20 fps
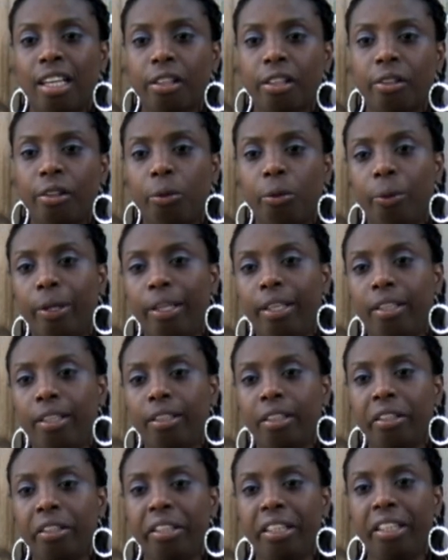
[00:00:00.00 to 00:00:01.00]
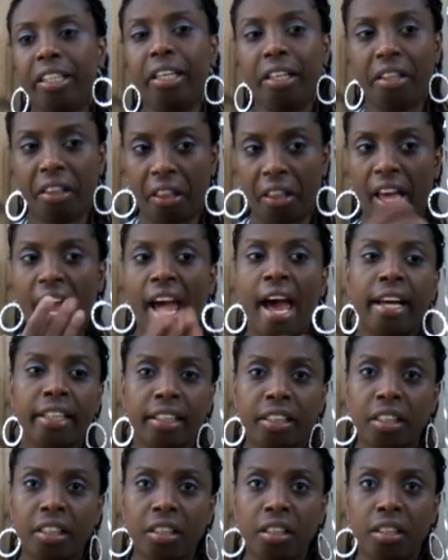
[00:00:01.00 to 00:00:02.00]
I could have waited to see
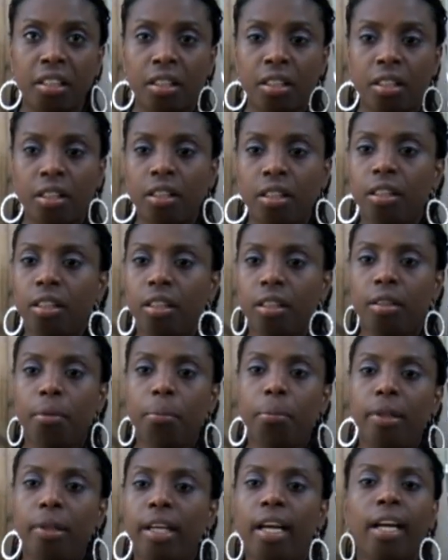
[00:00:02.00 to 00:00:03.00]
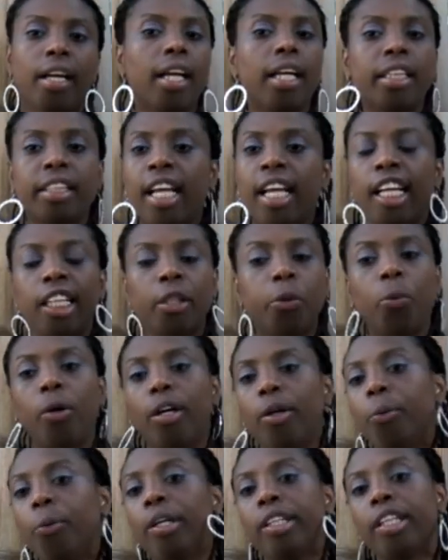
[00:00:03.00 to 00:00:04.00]
that. But I guess that's
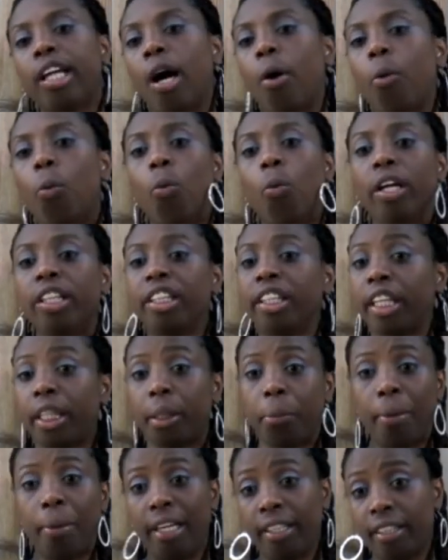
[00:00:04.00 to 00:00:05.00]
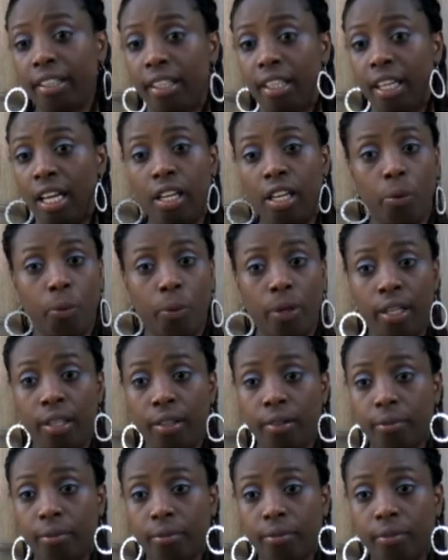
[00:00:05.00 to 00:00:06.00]
what I wasn't expecting
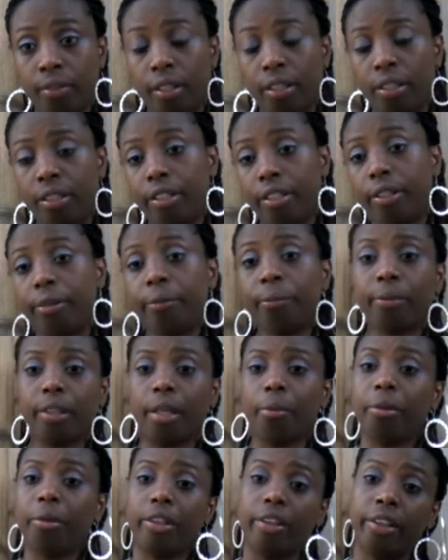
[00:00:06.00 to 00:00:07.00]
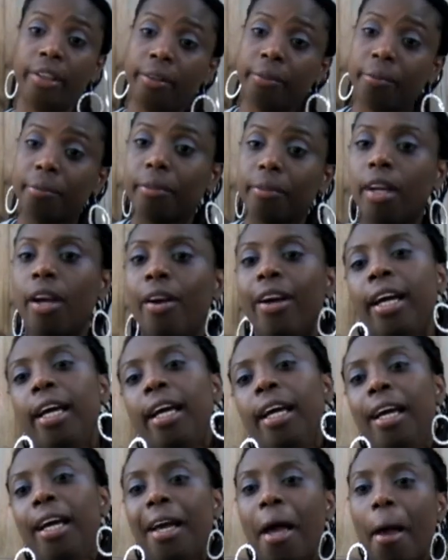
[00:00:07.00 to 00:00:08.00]
anyway. So, I'm sorry. All right.